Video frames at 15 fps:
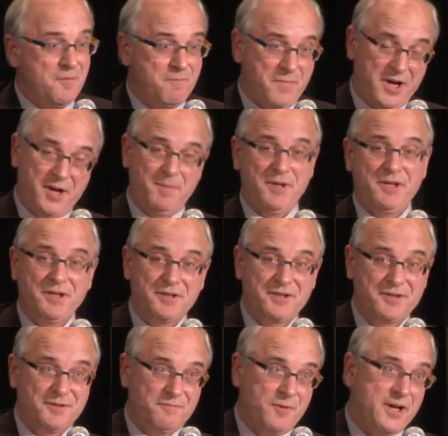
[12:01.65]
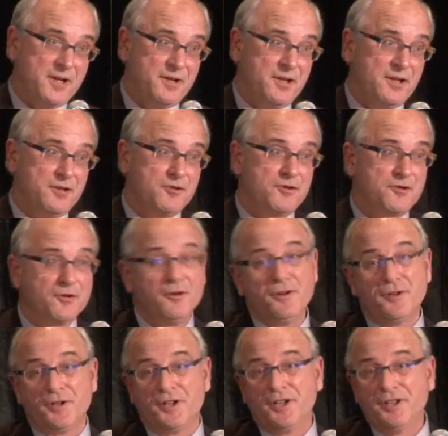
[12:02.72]
Maybe it's when the
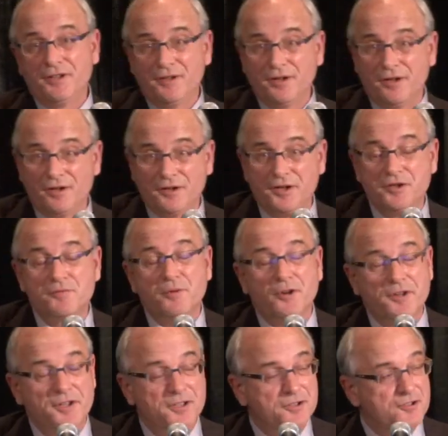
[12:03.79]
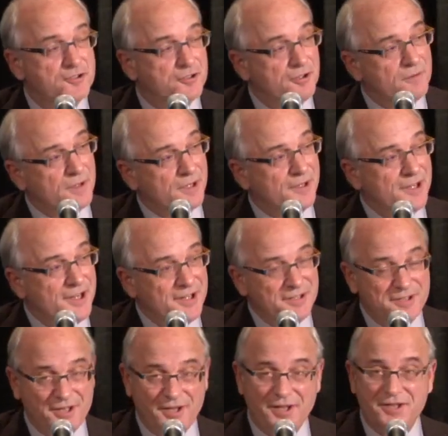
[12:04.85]
insured, the insurer, the insurer
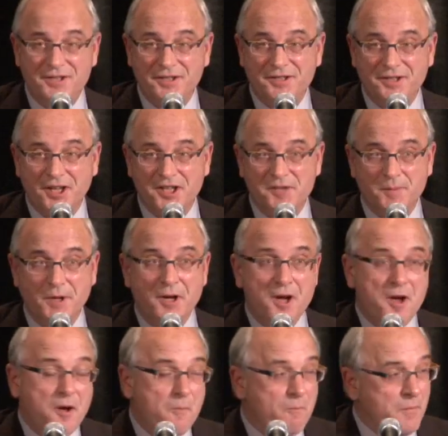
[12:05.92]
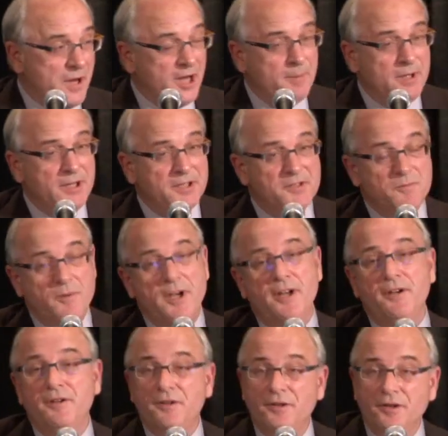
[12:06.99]
did its assessment. Maybe it's
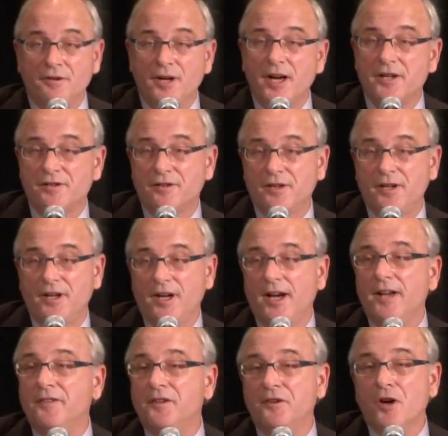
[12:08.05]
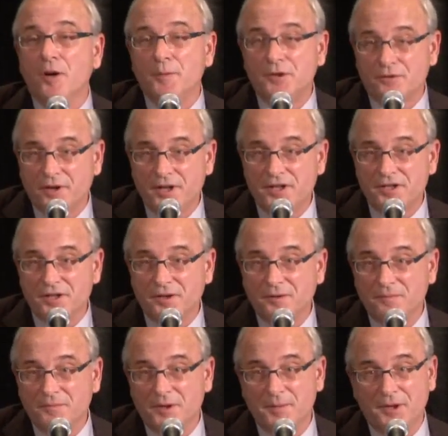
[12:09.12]
when you're actually at the arbitration.
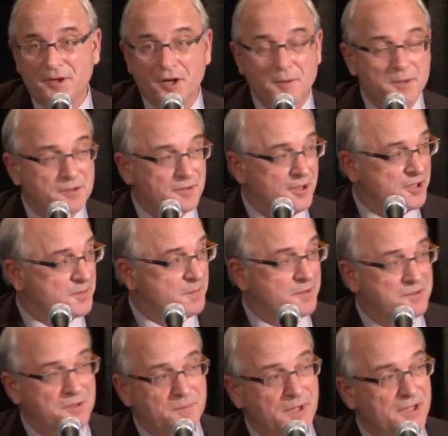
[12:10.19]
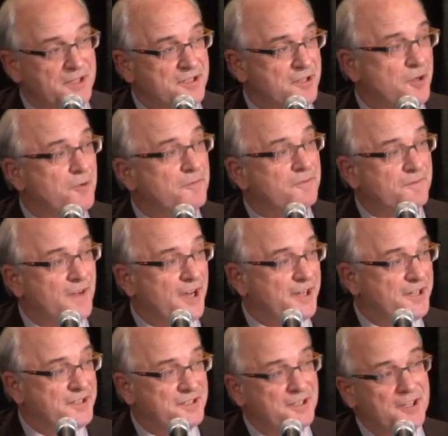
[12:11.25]
Maybe the arbitrator is supposed to make his own
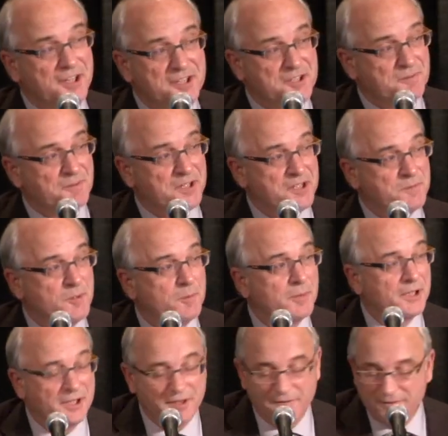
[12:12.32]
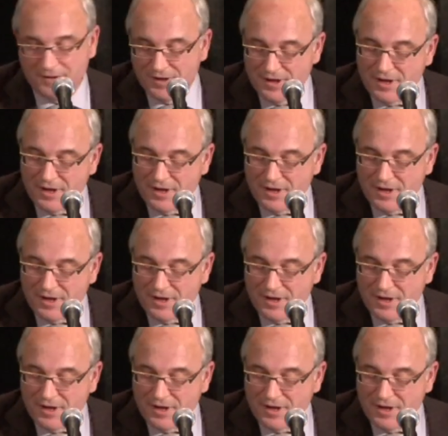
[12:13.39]
findings and his reasonable belief.